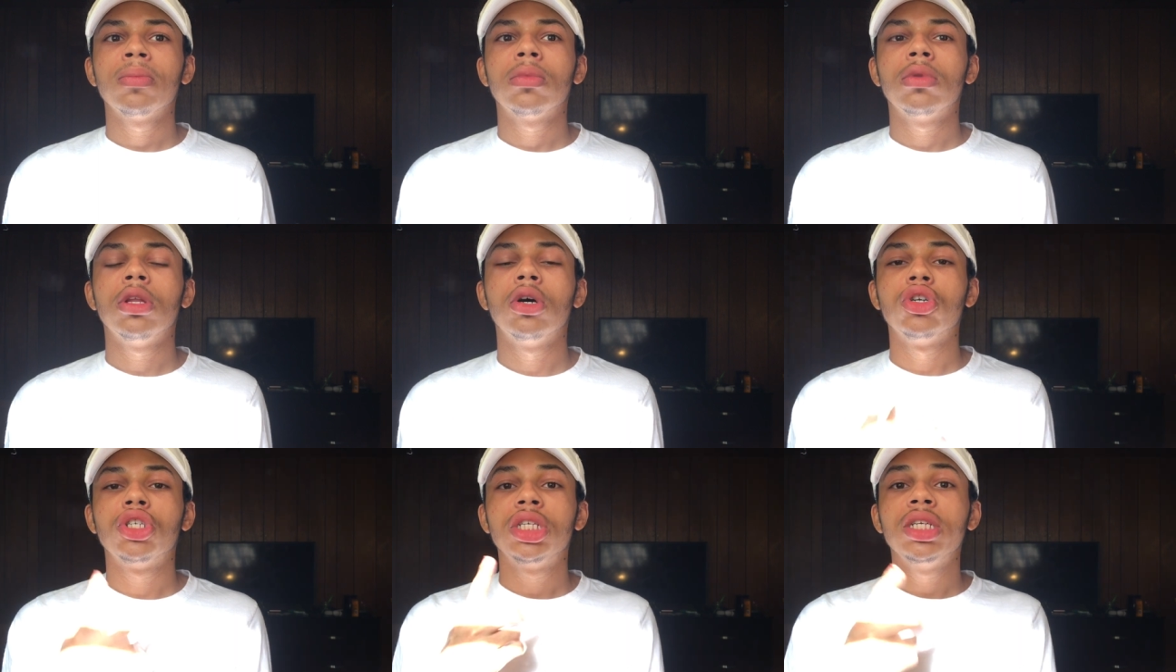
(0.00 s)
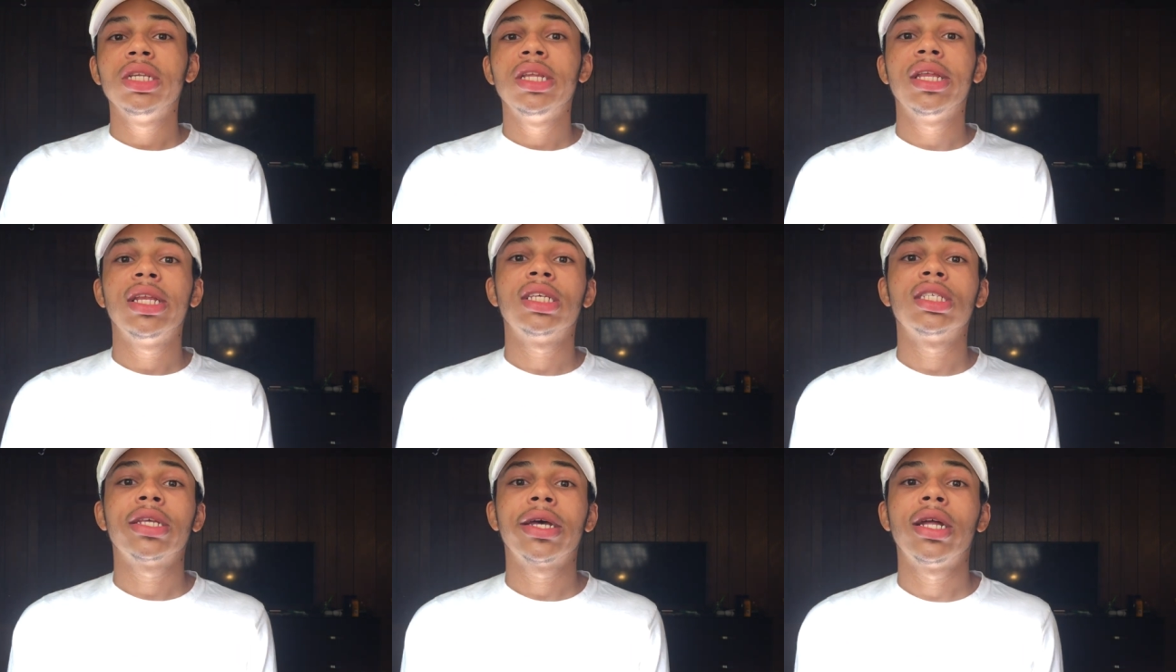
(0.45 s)
No, she did
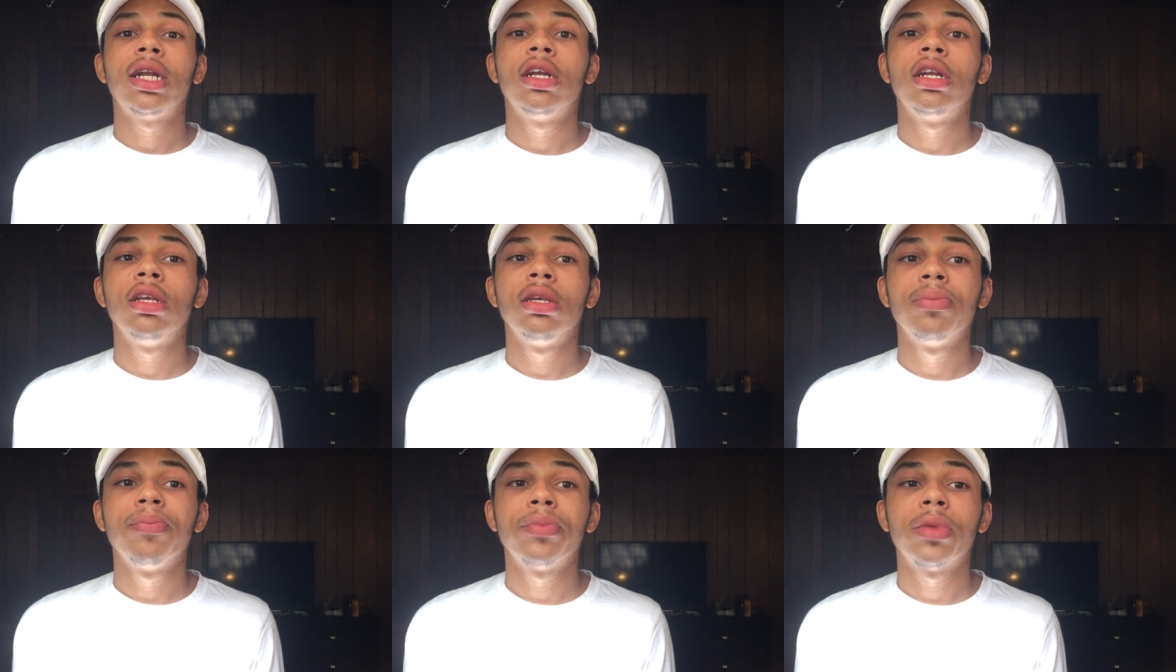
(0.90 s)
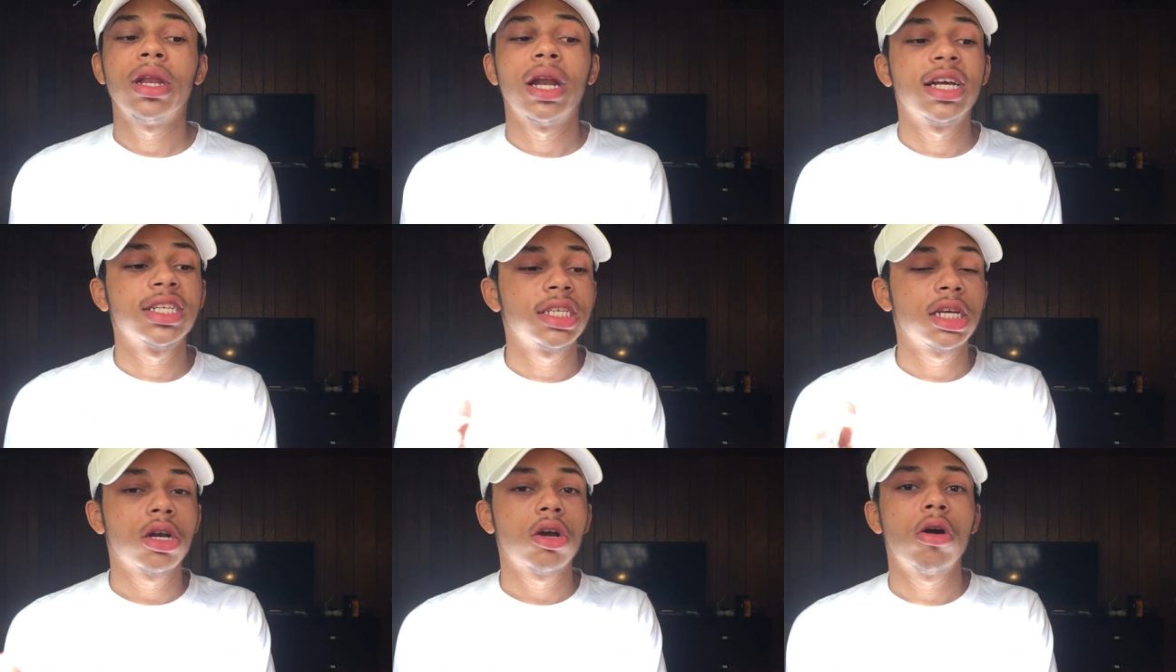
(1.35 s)
it Saturday, and I
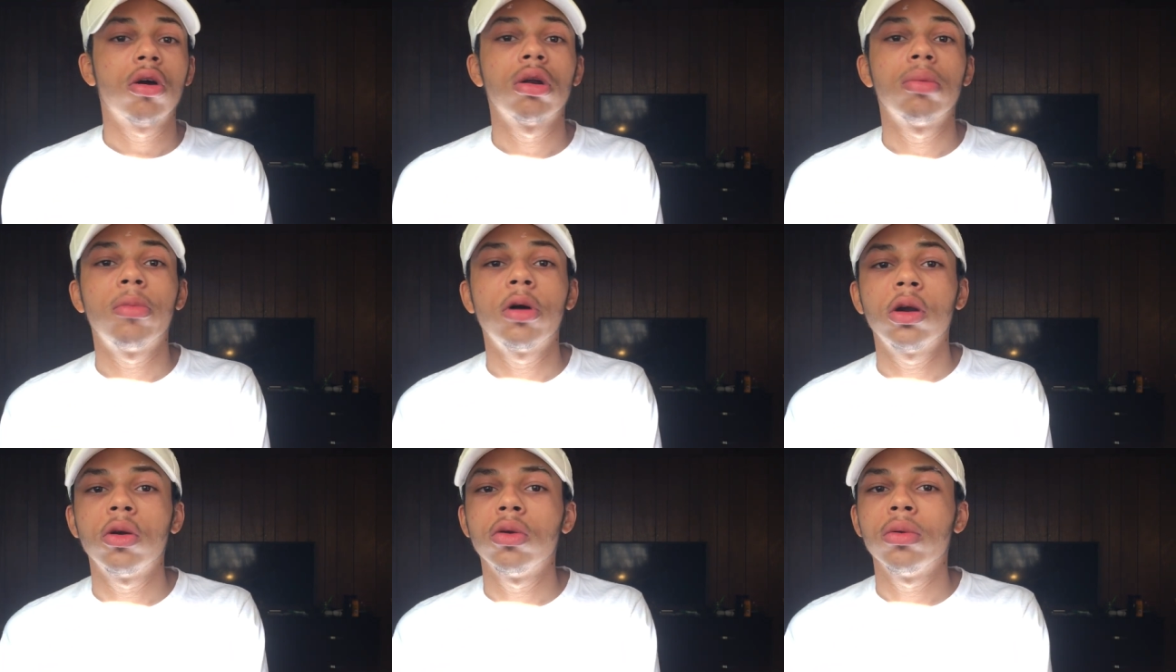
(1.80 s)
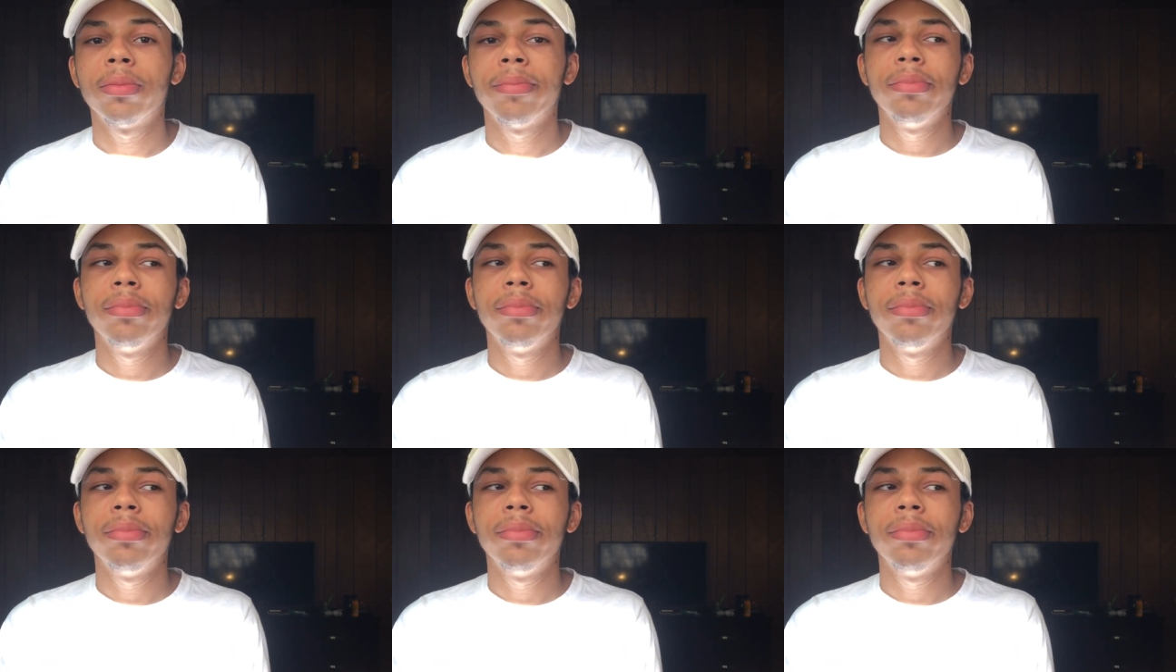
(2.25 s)
said call tomorrow.